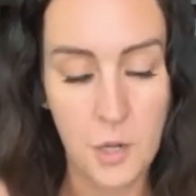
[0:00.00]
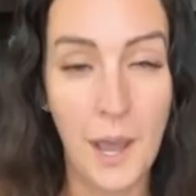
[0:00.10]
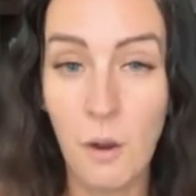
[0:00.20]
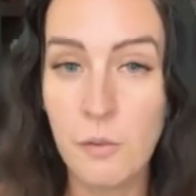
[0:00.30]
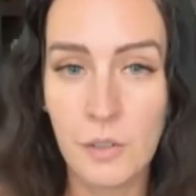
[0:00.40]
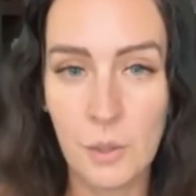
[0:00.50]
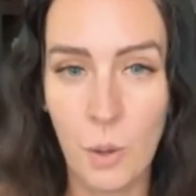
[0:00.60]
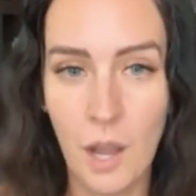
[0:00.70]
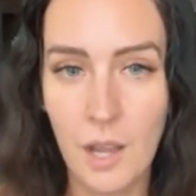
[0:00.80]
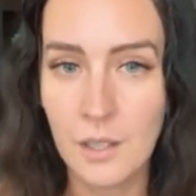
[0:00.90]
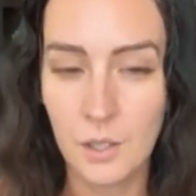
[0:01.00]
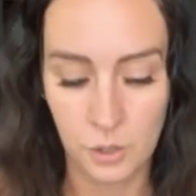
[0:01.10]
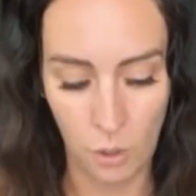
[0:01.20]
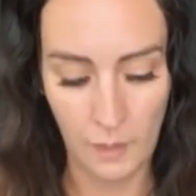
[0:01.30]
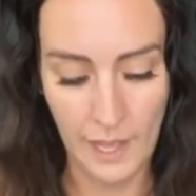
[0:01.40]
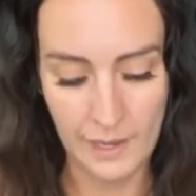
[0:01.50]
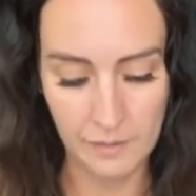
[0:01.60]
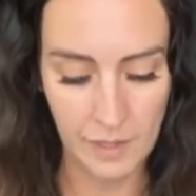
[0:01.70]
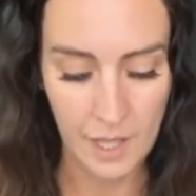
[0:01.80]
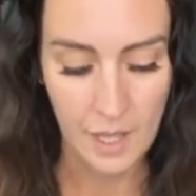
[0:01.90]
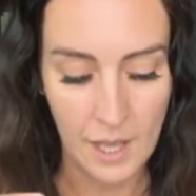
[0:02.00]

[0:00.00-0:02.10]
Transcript: Are you out for a walk? Go live.